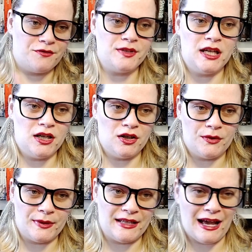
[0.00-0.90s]

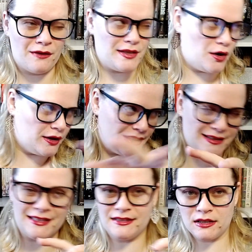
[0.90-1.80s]
flow and how the
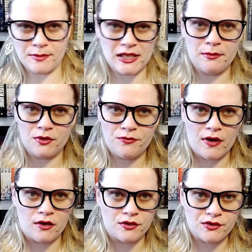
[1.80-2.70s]
audience is going to be able to
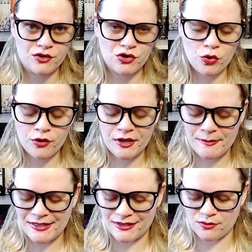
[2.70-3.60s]
follow the story
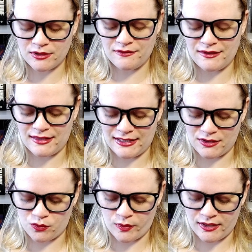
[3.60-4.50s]
because one of the
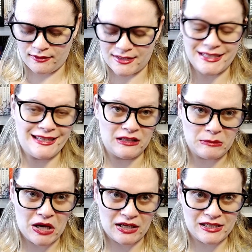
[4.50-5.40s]
things with To Kill a
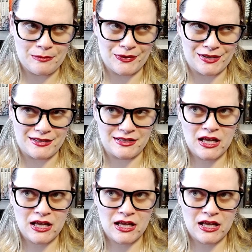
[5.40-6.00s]
Mockingbird is